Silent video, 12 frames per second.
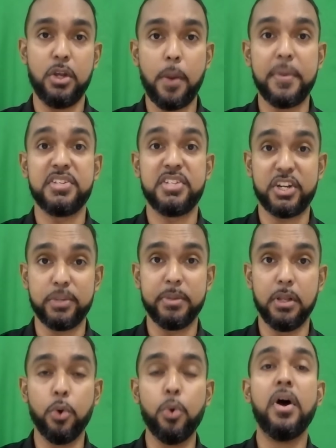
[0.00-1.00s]
comment section
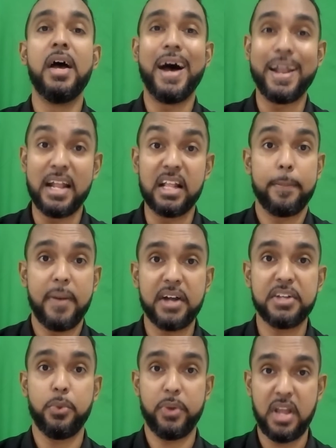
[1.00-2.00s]
below and I'll get back
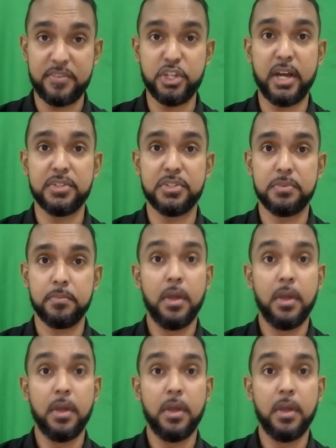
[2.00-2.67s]
to you when I have a chance.